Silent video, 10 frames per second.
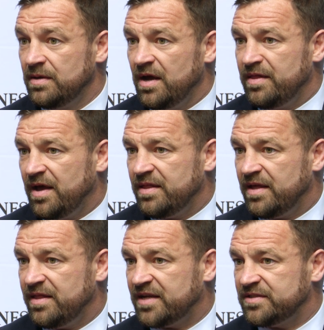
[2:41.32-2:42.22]
and and,
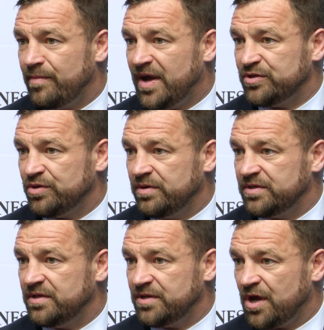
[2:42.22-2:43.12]
and that's the mantra
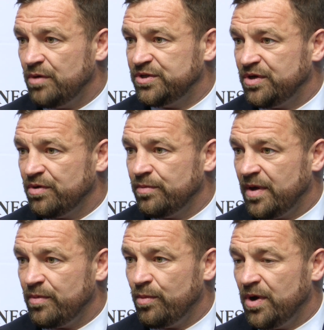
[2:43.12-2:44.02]
as, as a coaching group
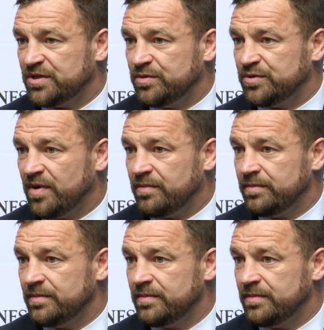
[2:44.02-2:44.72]
that we work to as well.